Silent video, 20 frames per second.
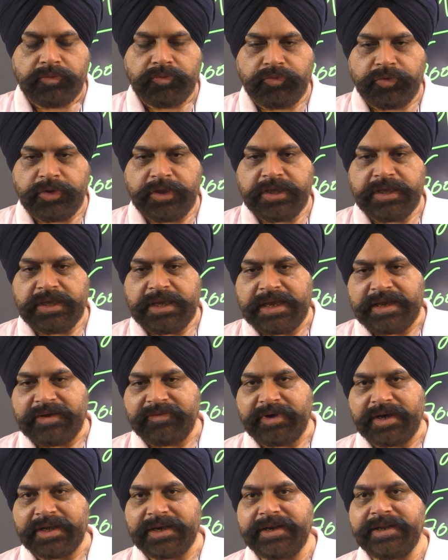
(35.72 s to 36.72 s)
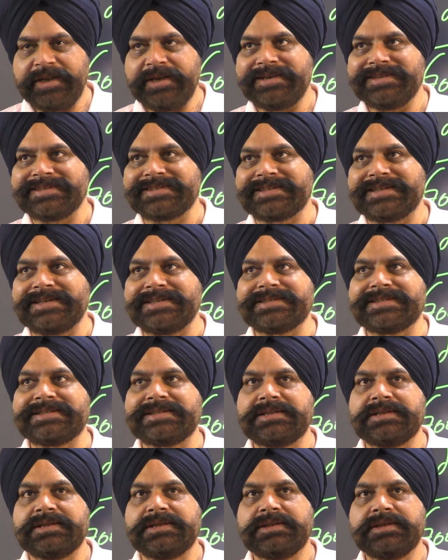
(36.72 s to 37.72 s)
We have already
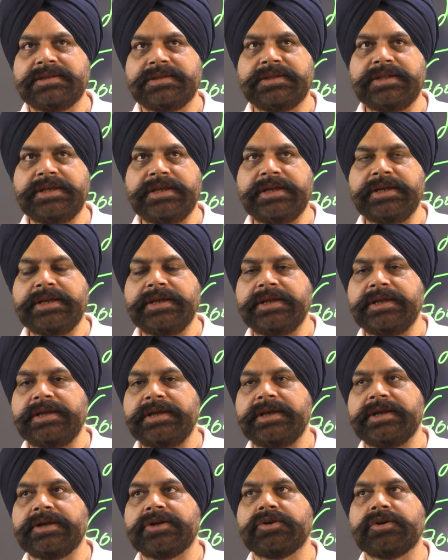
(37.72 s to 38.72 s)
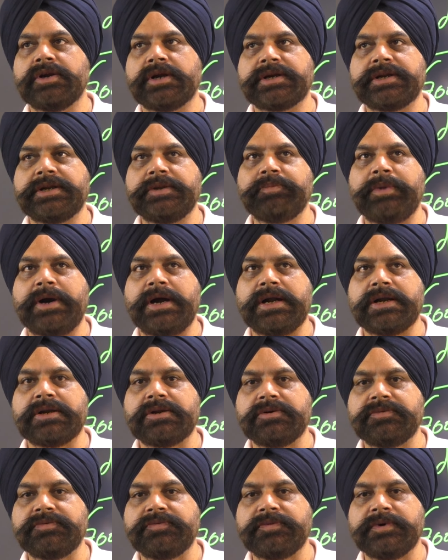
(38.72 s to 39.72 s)
discussed the introductory part
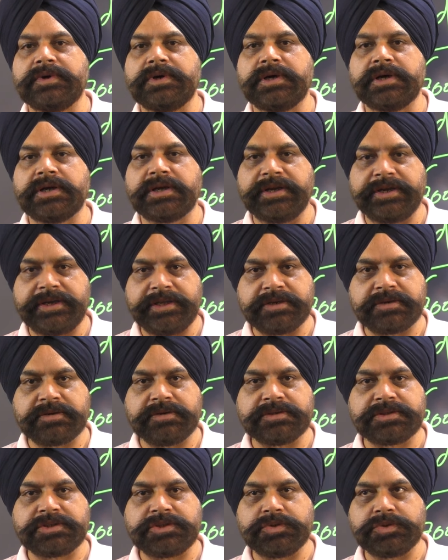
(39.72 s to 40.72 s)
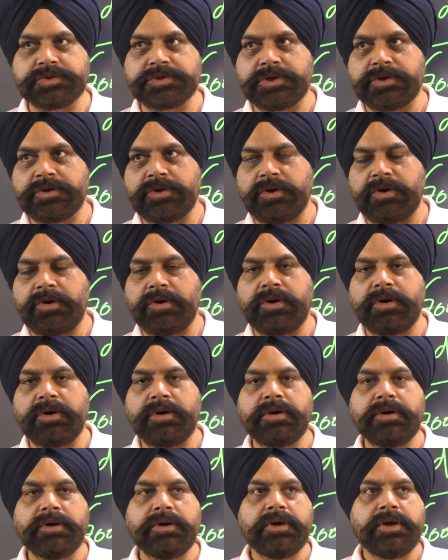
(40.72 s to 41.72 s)
of Canadian constitutional law,
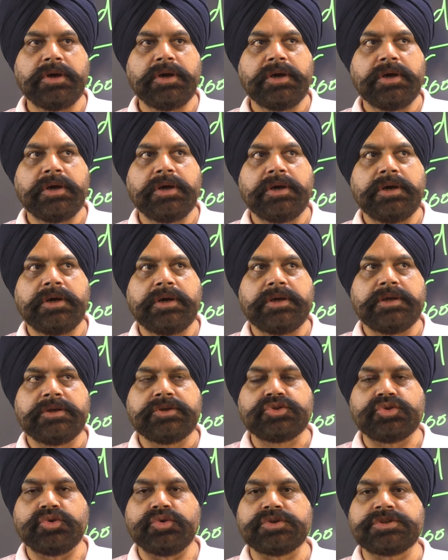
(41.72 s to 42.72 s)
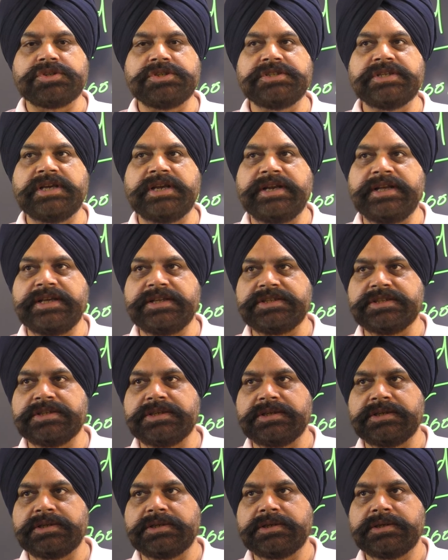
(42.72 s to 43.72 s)
sources and
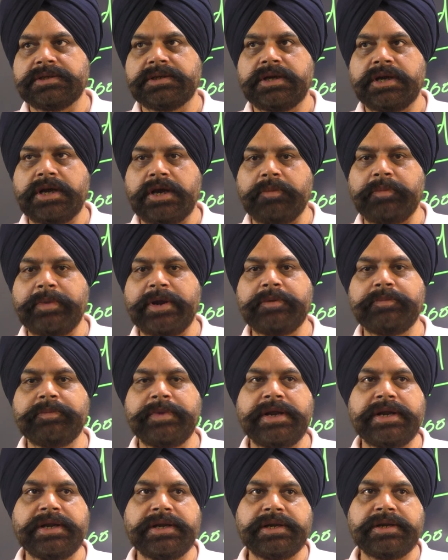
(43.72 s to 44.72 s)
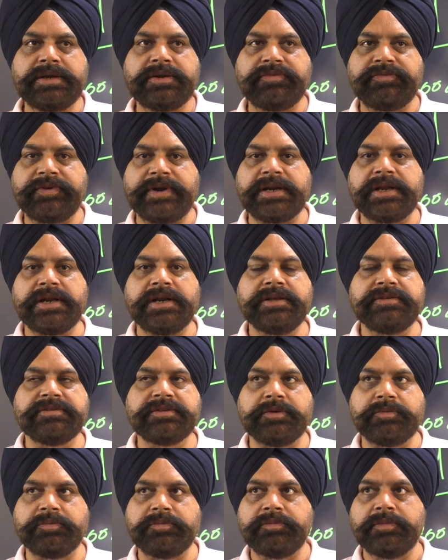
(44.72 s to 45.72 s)
nature, amendment,
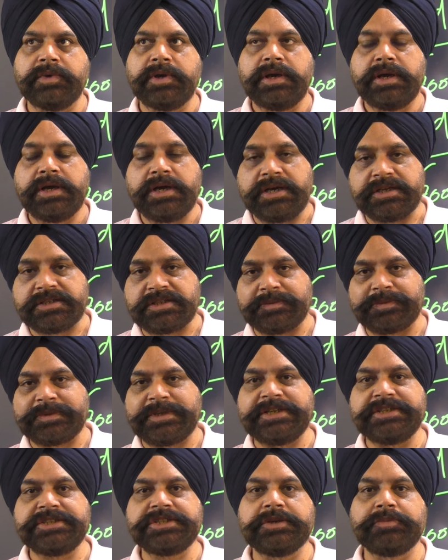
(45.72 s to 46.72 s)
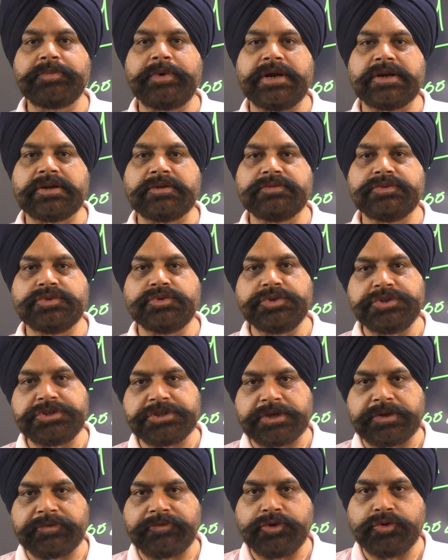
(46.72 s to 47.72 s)
federalism, a substantial part of
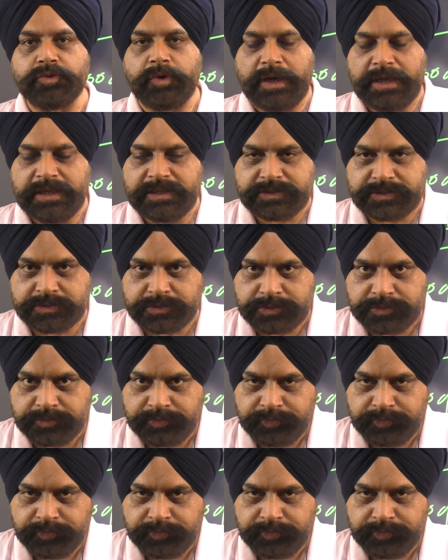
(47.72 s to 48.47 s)
judicial review also.